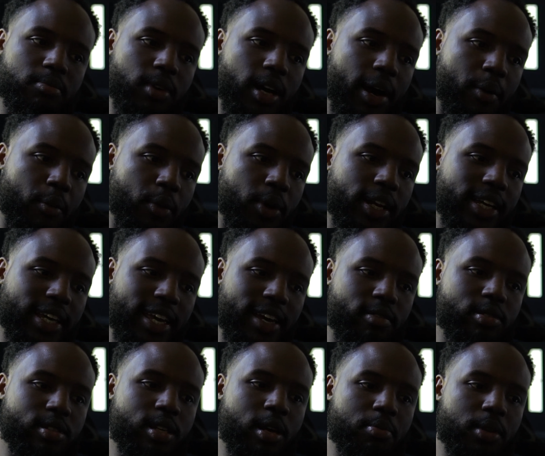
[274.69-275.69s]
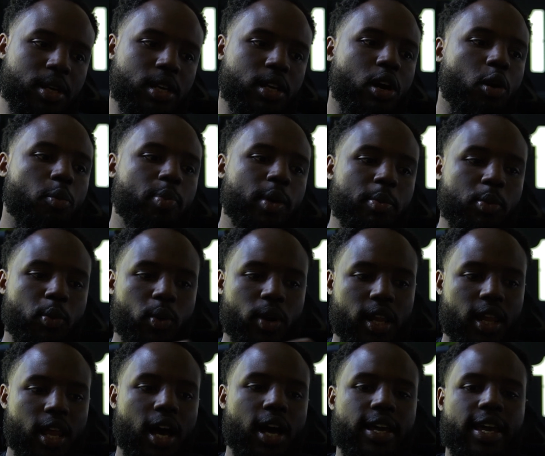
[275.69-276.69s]
I want to give something, you know, people want
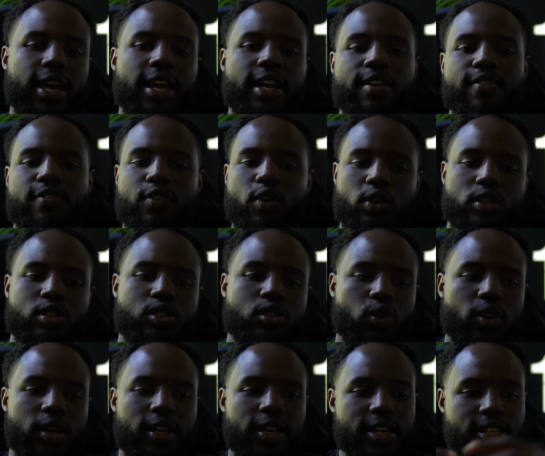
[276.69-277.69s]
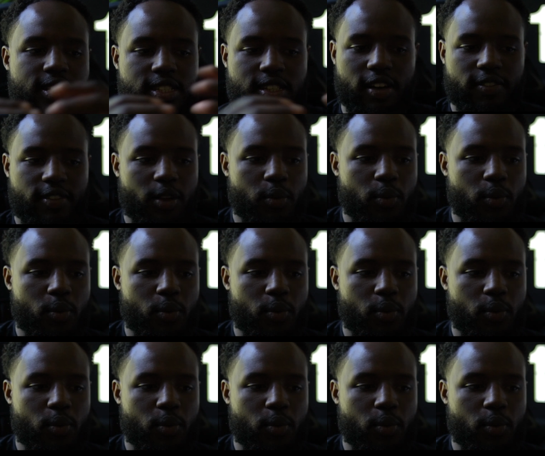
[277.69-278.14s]
to lock in and focus on and get stuff.